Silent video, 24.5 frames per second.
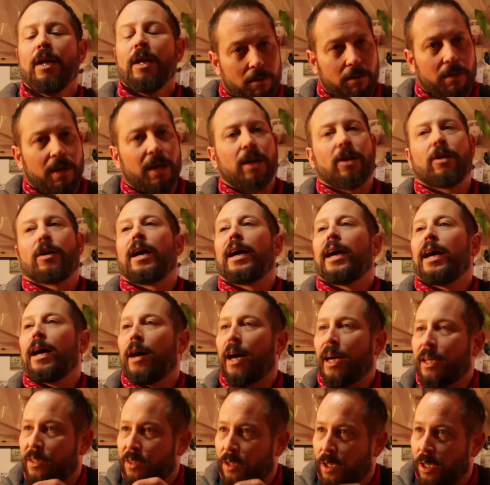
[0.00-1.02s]
Well, here I am.
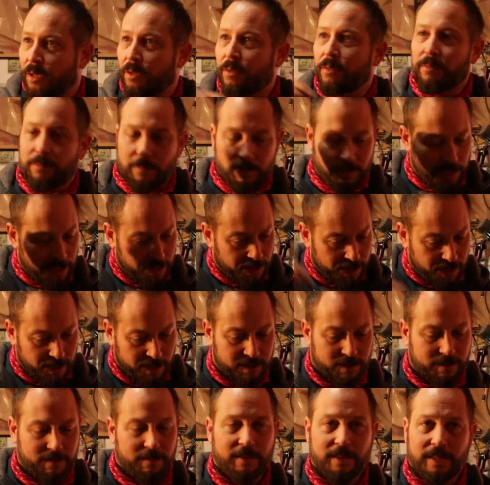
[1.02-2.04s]
I start in
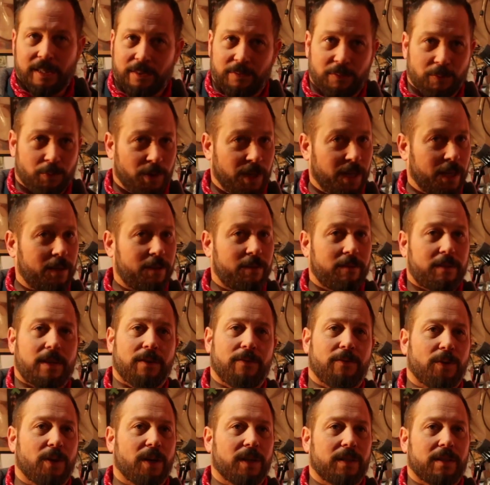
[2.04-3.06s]
this,
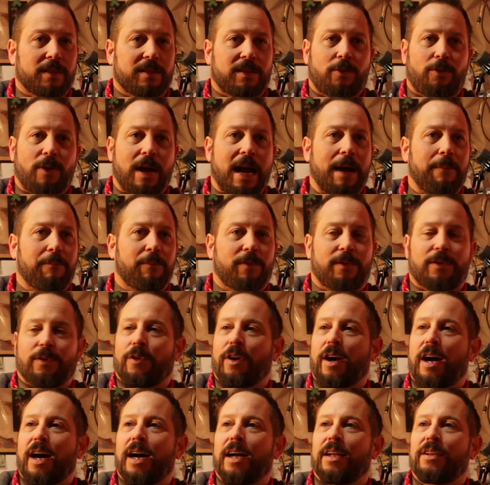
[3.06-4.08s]
reconvert this crap
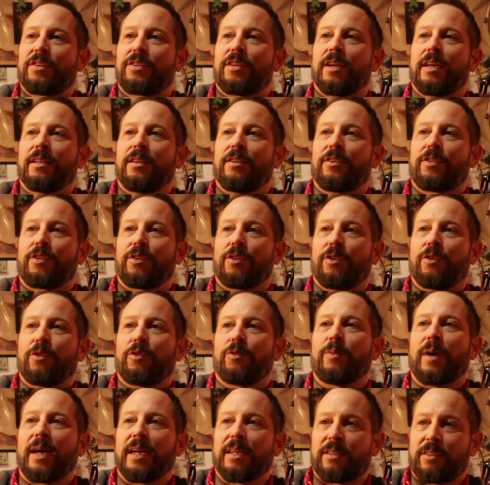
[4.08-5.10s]
garage
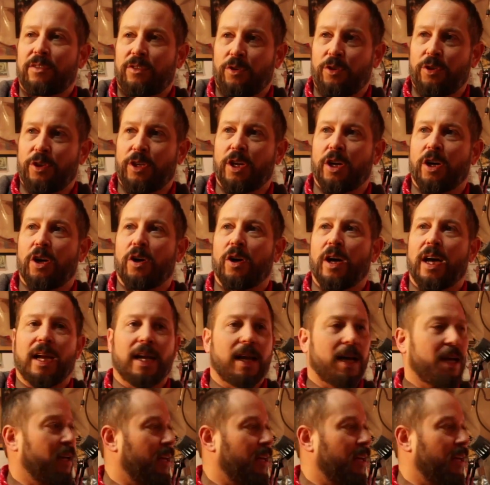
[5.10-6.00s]
into my studio, and